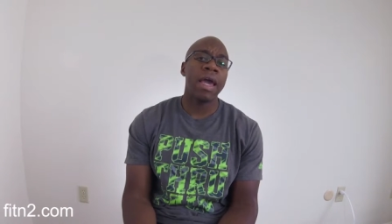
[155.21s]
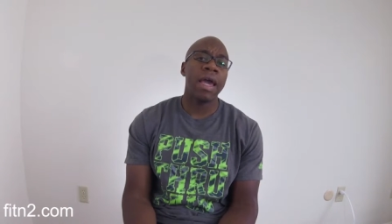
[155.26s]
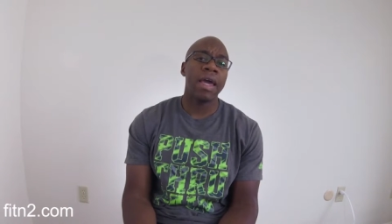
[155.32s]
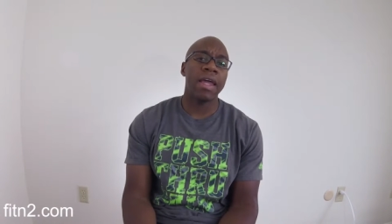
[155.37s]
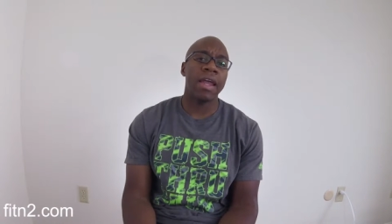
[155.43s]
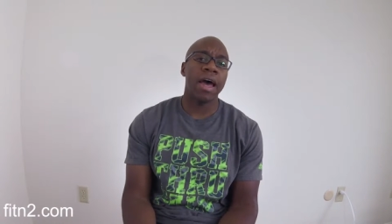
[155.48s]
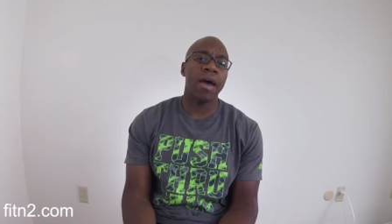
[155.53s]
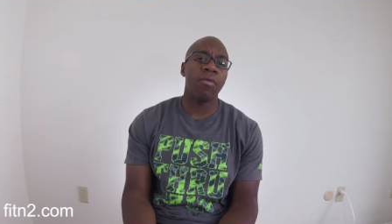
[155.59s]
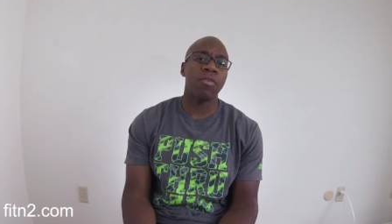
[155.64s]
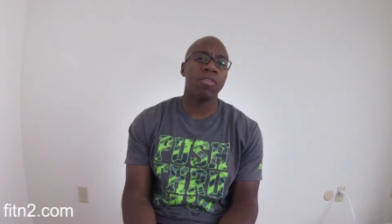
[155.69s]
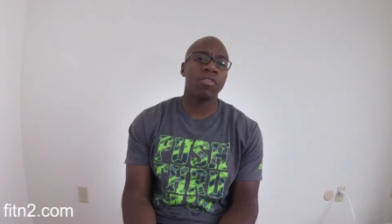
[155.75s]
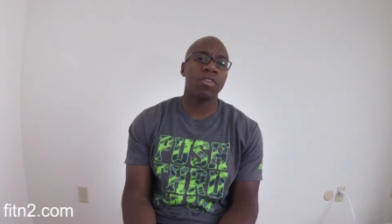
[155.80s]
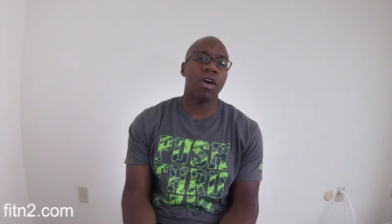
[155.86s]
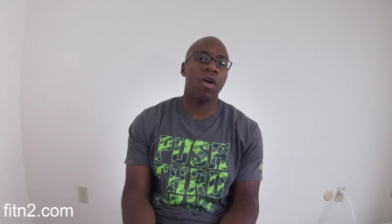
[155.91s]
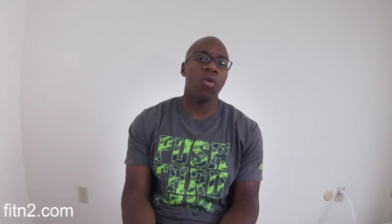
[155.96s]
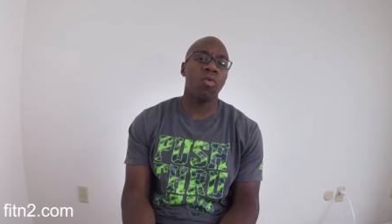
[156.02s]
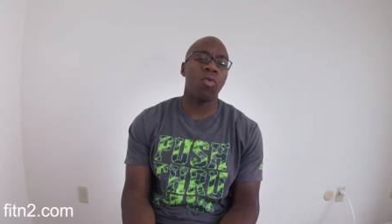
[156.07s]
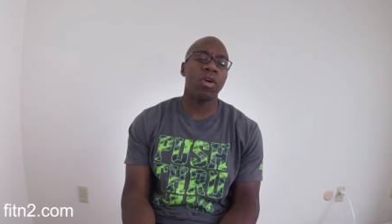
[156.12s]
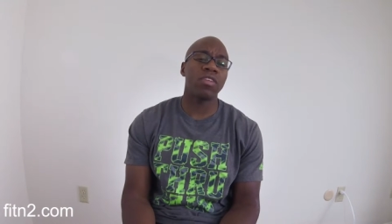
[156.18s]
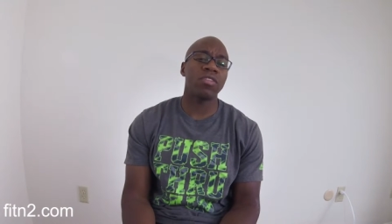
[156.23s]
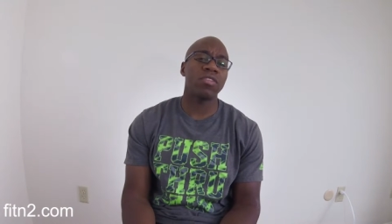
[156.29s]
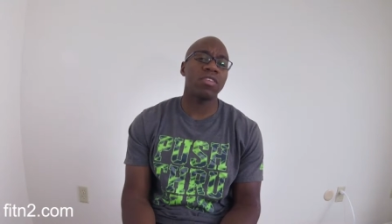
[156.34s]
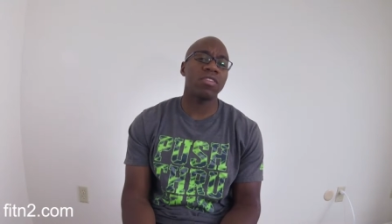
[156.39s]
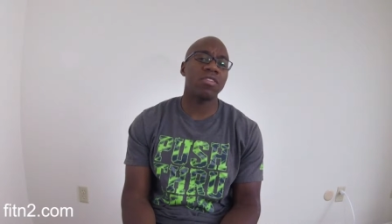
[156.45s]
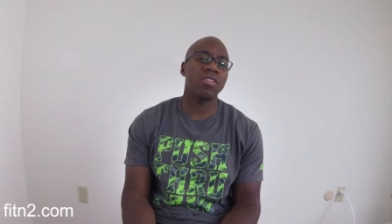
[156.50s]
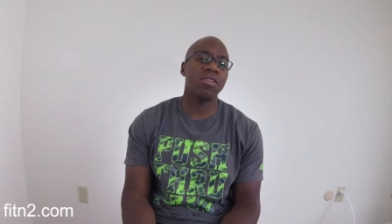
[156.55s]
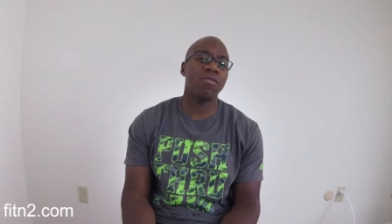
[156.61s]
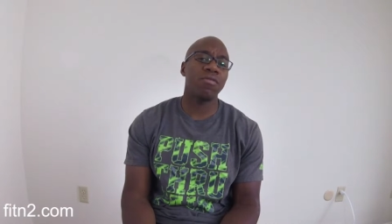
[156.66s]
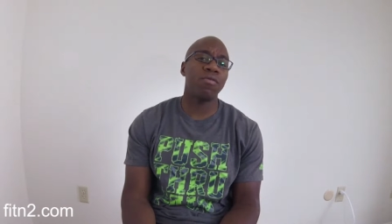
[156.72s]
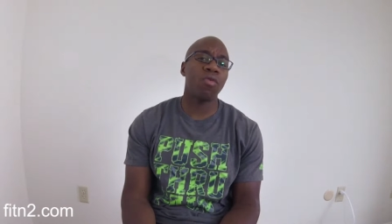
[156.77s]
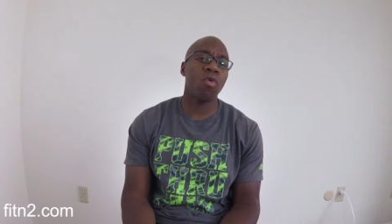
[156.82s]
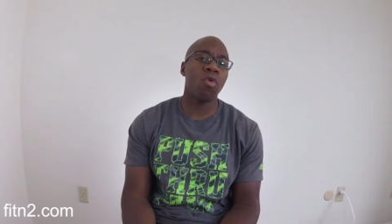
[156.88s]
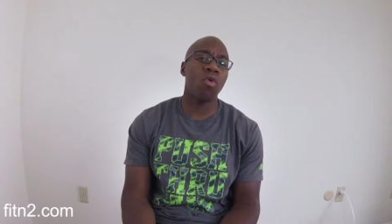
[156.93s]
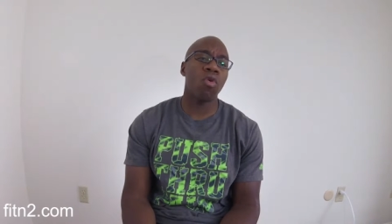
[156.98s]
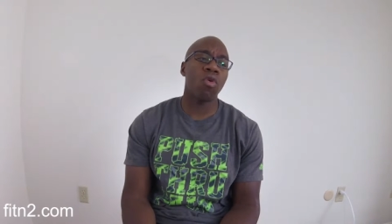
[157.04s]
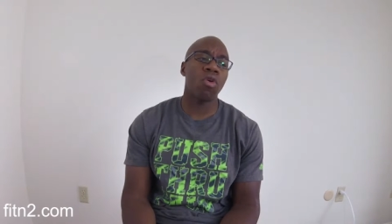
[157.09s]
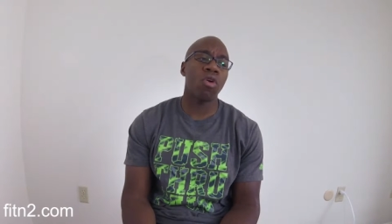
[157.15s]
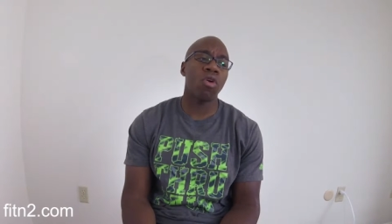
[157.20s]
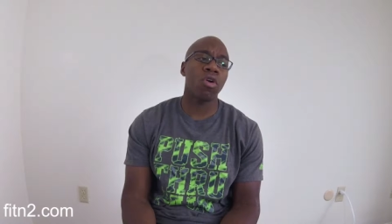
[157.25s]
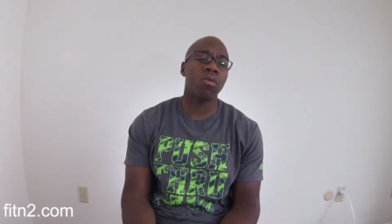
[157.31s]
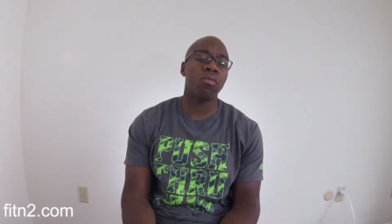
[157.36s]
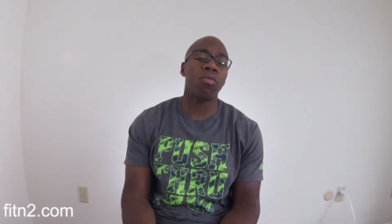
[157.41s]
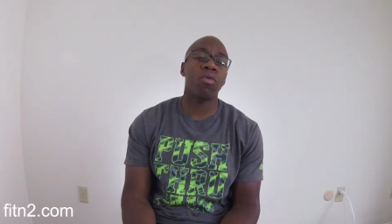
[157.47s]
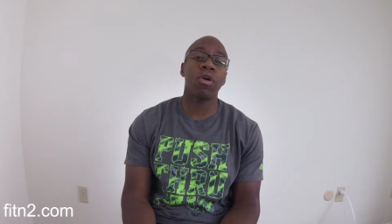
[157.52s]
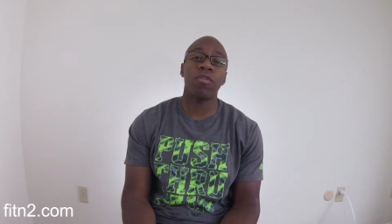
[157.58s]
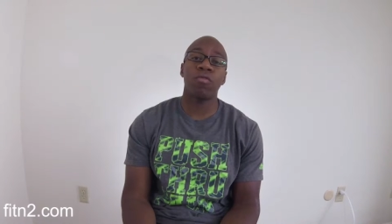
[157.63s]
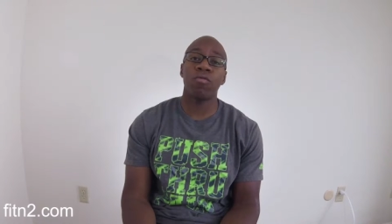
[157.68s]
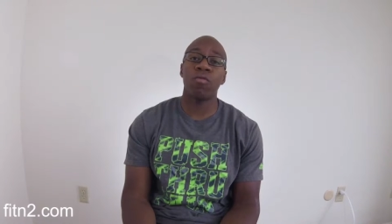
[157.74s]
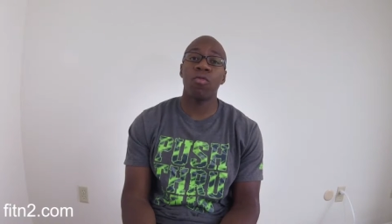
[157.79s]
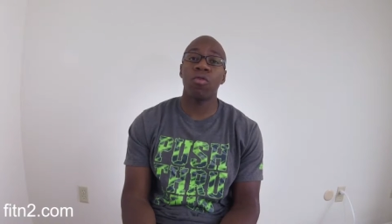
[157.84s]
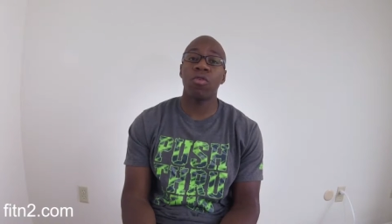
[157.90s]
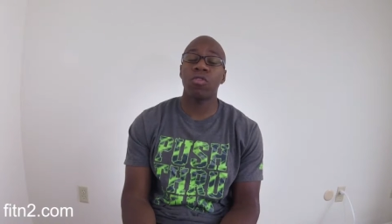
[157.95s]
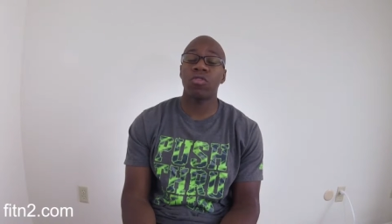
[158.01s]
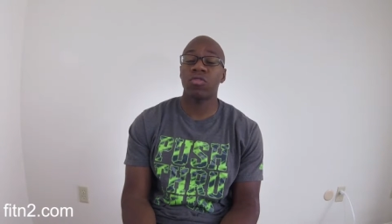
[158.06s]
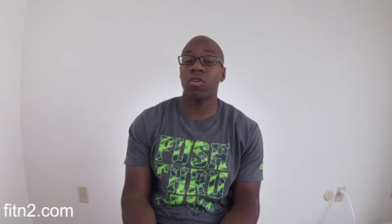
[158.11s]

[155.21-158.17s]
and I was uh, 164.4,